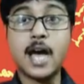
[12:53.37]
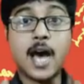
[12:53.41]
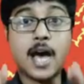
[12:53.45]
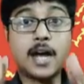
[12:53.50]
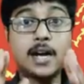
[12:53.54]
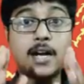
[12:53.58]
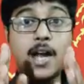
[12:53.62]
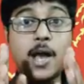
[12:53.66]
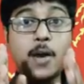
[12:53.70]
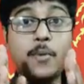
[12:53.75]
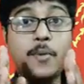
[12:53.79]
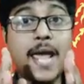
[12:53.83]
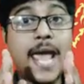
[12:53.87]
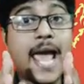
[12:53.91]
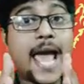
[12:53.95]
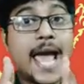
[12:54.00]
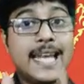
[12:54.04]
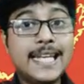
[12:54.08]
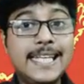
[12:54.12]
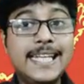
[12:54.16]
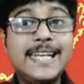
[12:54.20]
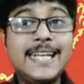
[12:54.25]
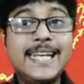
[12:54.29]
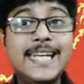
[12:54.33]
are now
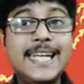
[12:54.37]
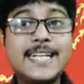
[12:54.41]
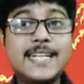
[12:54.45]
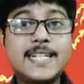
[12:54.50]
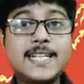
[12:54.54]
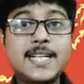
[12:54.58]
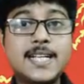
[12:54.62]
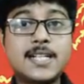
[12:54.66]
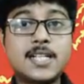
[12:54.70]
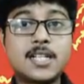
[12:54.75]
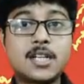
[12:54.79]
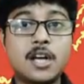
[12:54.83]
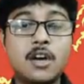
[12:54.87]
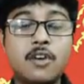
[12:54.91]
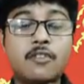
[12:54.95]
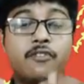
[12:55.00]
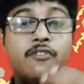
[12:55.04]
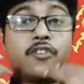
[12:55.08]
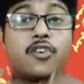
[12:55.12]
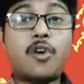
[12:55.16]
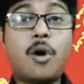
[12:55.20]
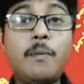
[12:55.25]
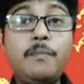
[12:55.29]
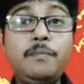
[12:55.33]

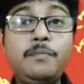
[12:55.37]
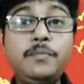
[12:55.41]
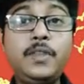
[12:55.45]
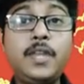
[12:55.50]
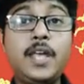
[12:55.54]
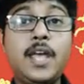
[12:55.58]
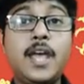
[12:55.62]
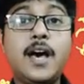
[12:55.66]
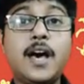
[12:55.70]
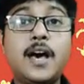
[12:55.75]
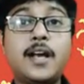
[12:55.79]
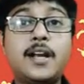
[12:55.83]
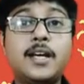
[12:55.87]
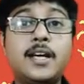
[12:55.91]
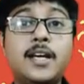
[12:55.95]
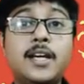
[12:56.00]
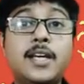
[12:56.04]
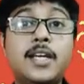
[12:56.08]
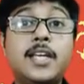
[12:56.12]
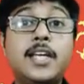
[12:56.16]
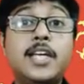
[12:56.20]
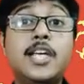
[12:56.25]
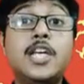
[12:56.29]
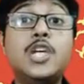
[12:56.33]
alienated from
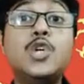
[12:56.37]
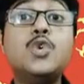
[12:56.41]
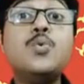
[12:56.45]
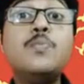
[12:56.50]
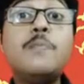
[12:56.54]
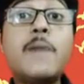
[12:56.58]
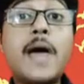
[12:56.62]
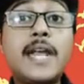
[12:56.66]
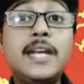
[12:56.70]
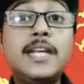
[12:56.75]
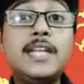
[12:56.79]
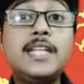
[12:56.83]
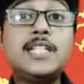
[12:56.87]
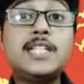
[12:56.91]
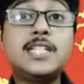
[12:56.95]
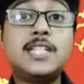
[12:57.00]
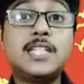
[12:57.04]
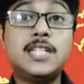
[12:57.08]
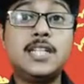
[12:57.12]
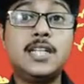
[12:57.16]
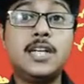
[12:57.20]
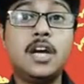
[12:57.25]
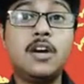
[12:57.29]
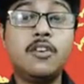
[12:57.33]
their humanity,